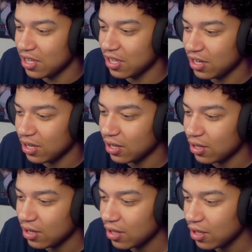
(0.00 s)

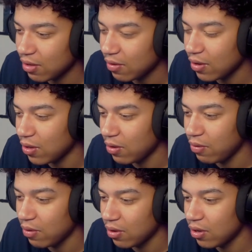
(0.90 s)

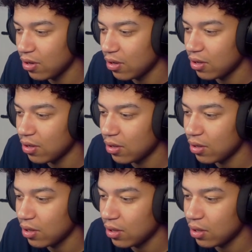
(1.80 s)

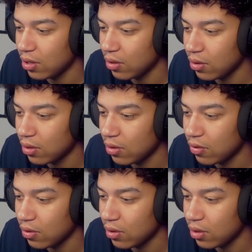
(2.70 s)

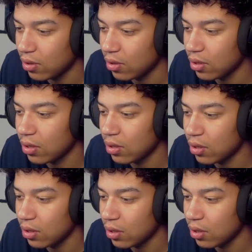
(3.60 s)

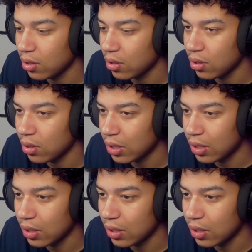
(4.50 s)
No one is speaking in this clip.